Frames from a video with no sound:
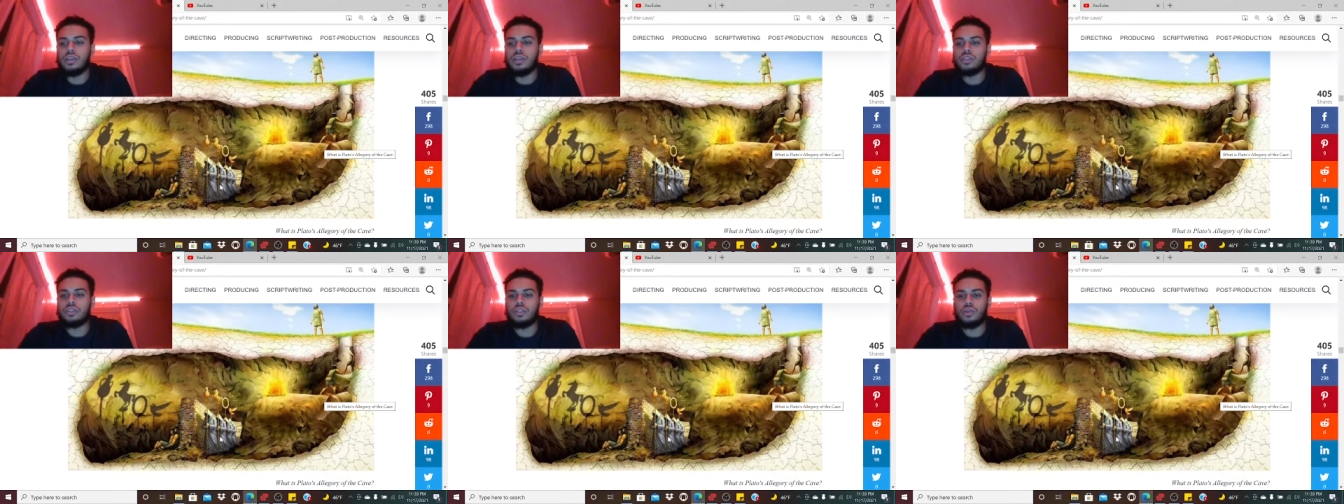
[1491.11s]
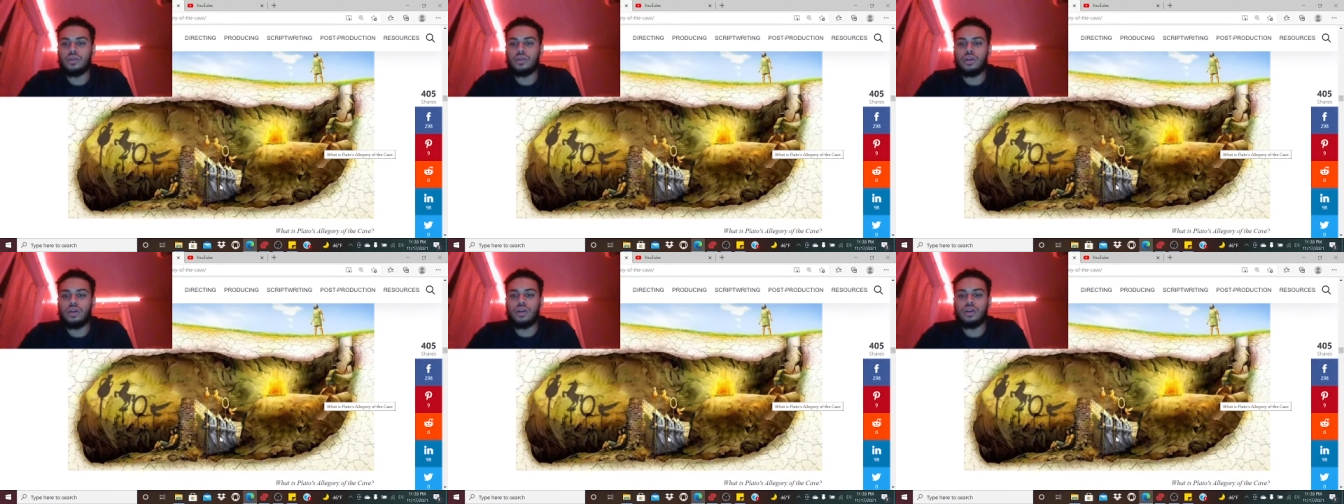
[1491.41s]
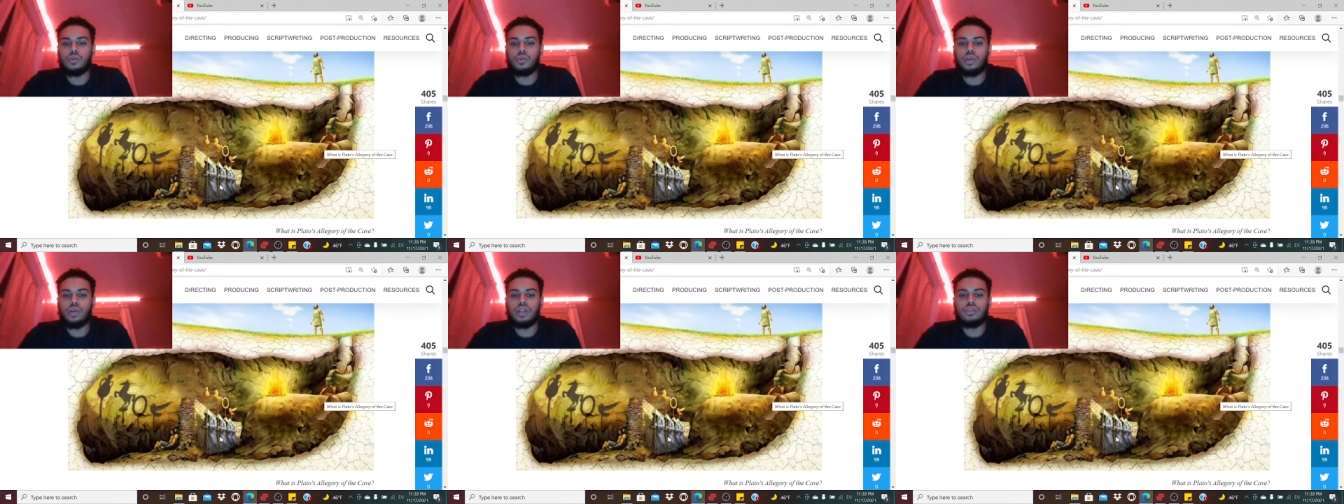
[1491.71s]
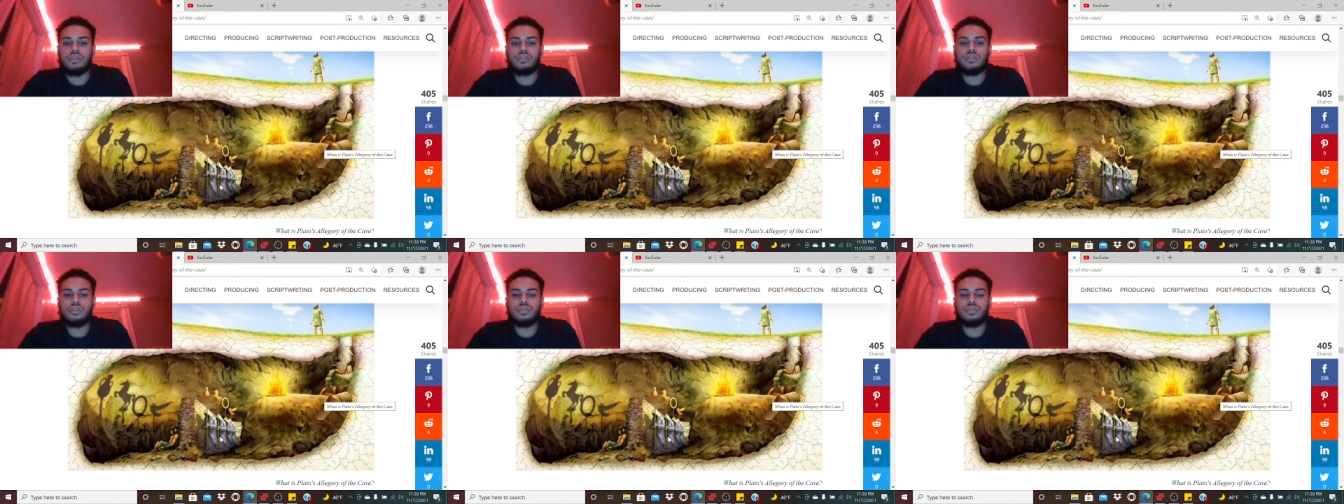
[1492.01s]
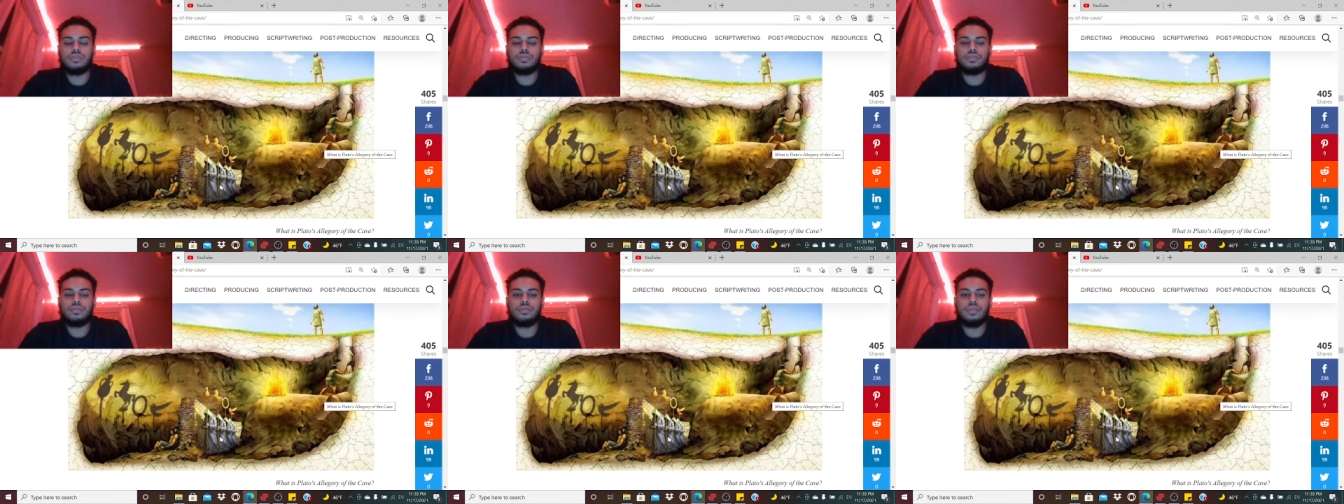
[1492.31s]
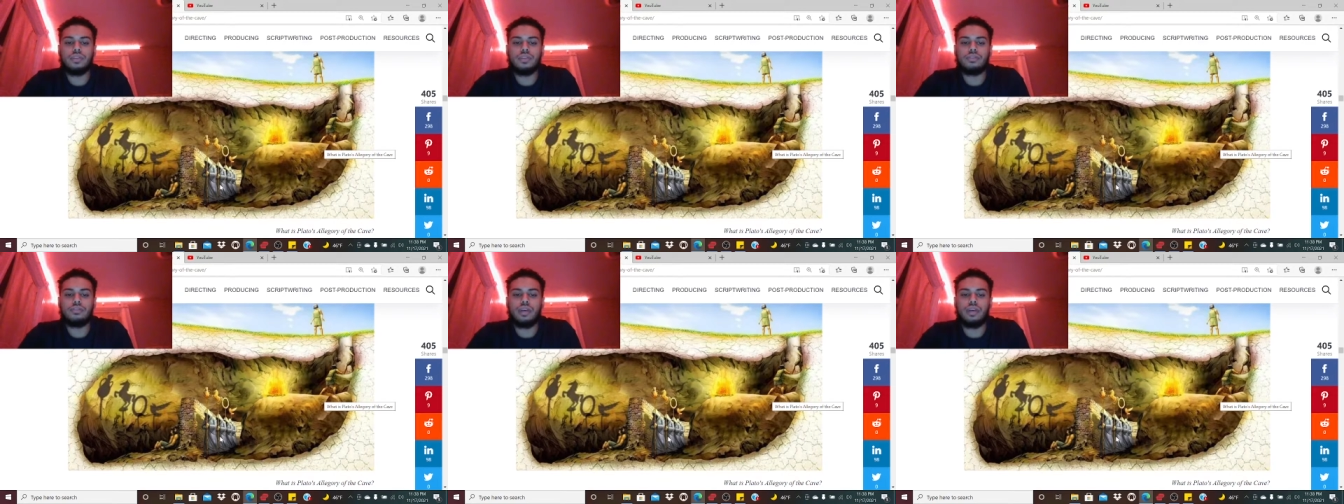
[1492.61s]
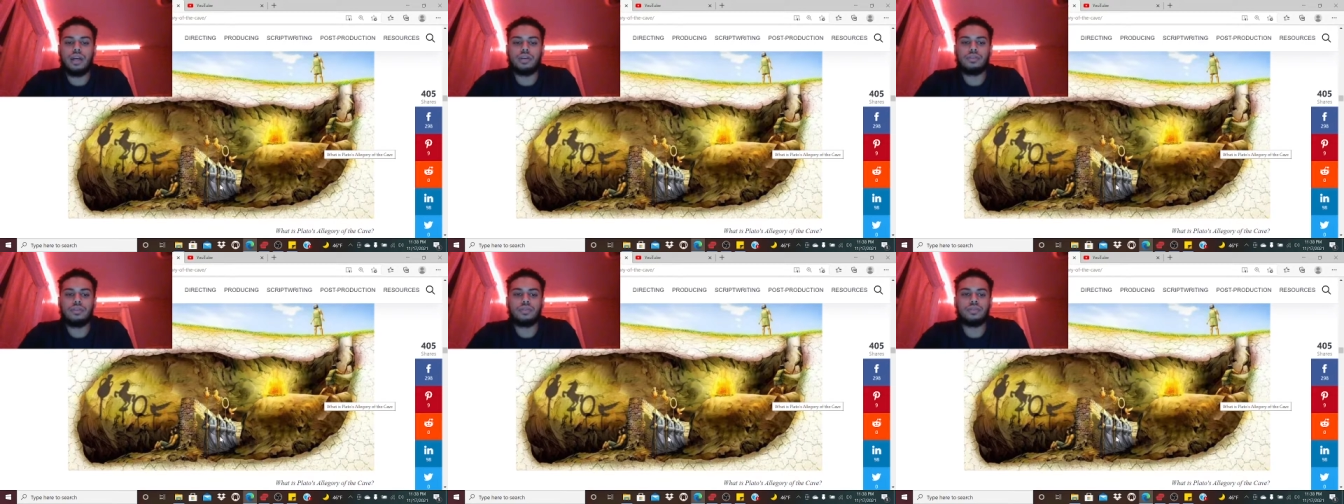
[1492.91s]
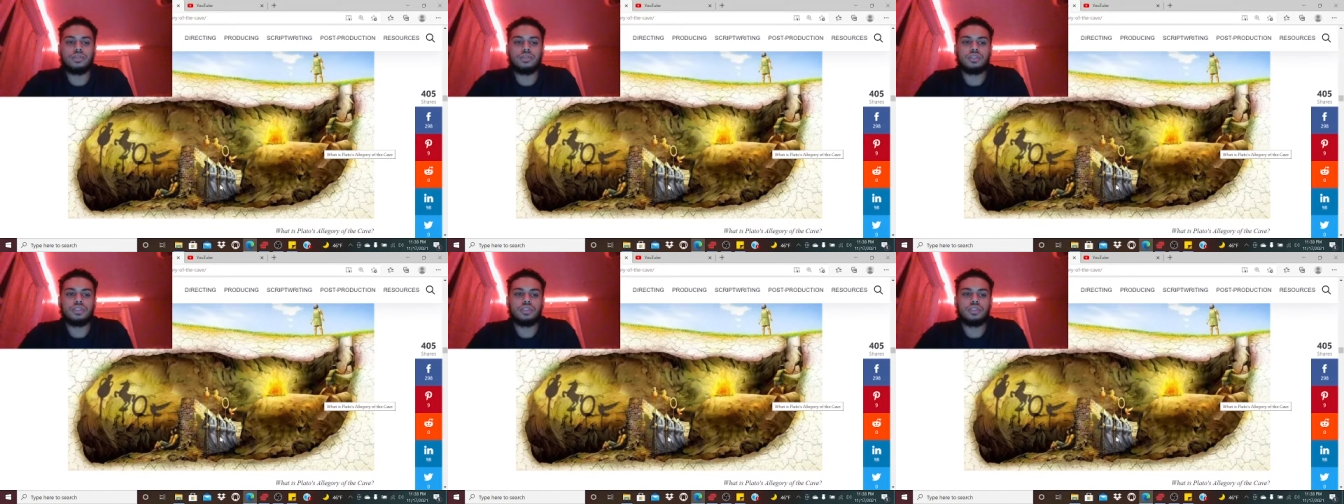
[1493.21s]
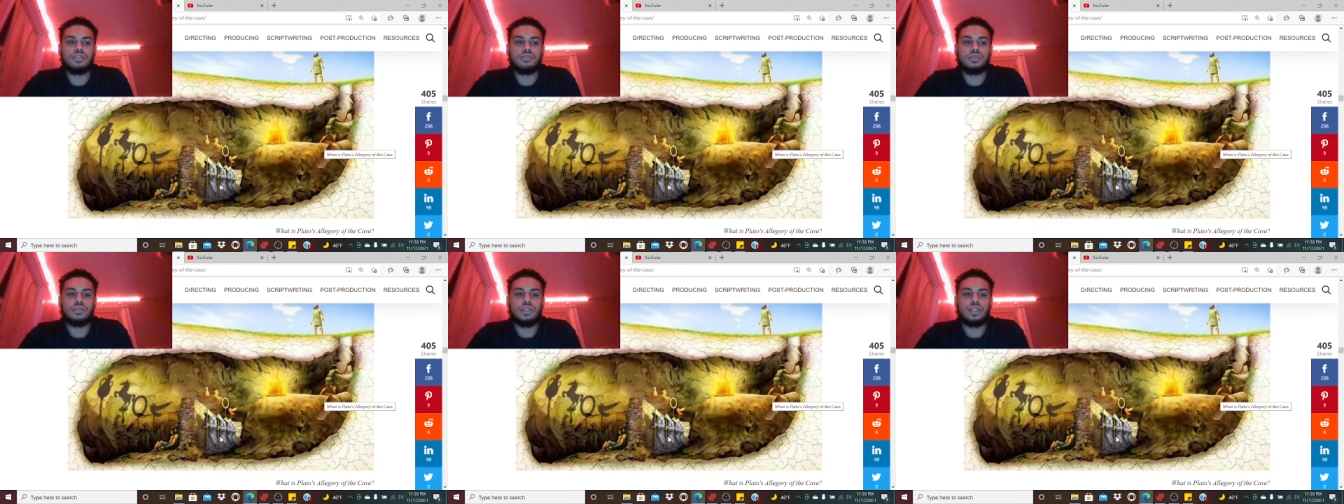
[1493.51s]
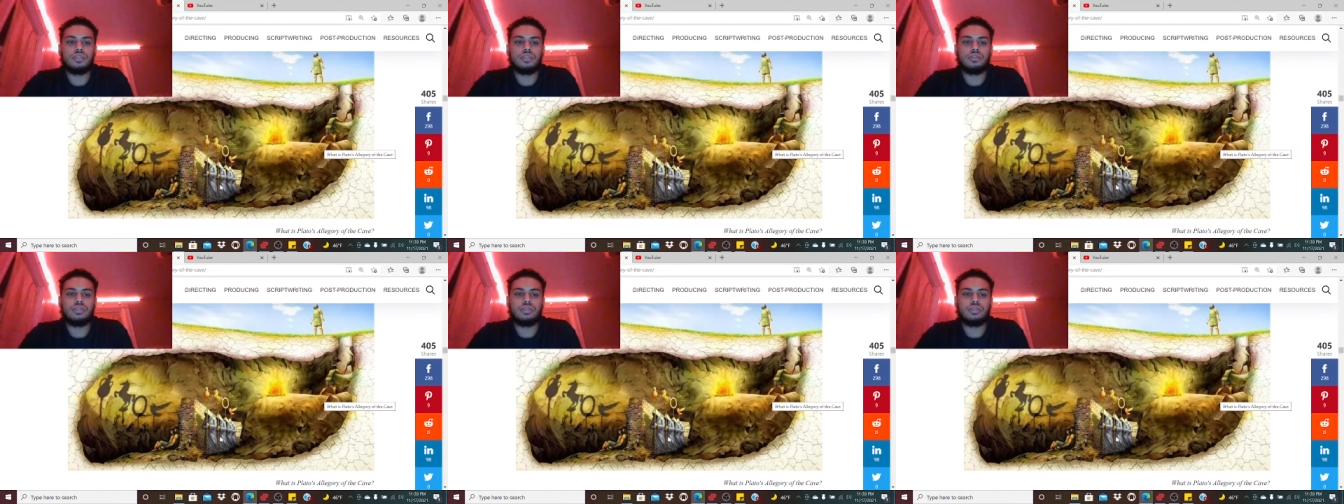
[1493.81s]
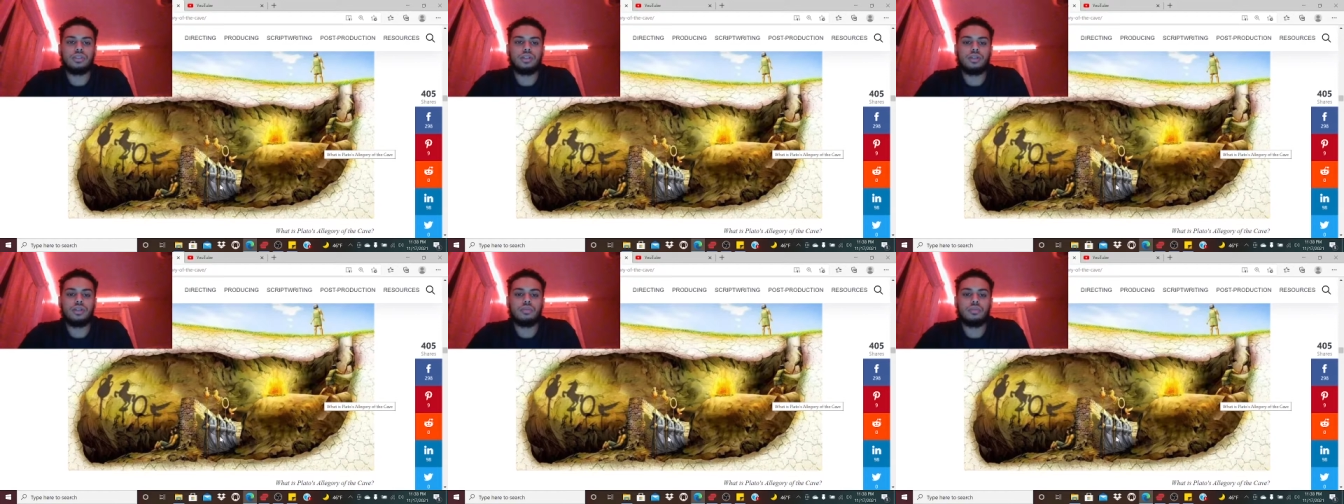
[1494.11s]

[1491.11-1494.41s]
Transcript: So, uh, whatever values and whatever uh,